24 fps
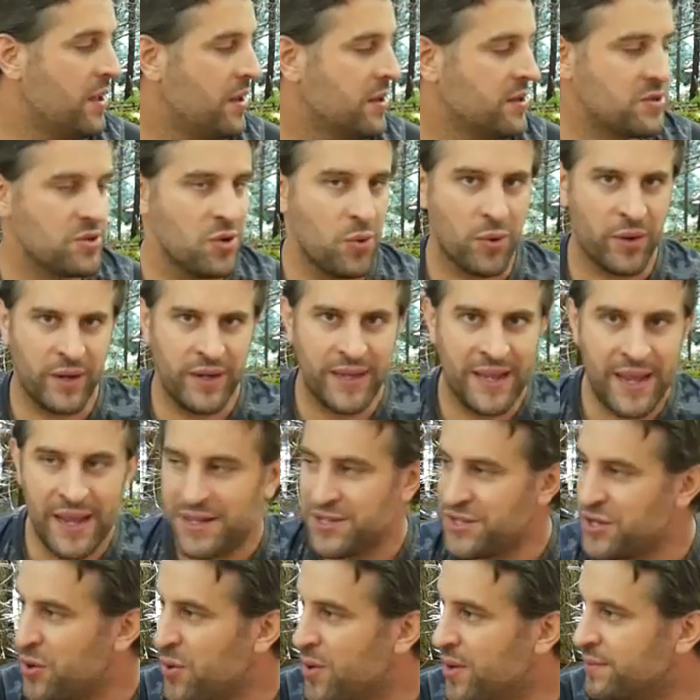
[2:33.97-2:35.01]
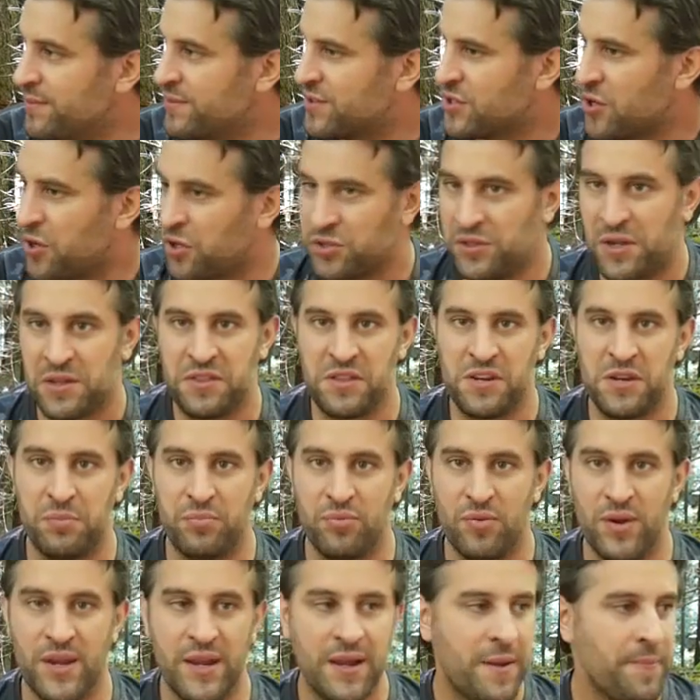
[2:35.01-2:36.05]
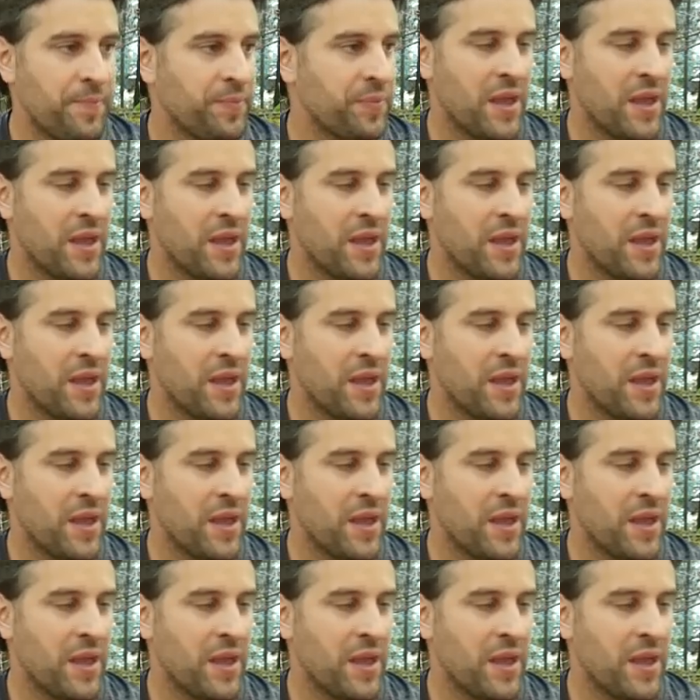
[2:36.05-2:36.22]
So we're going to get to it, start collecting the debris.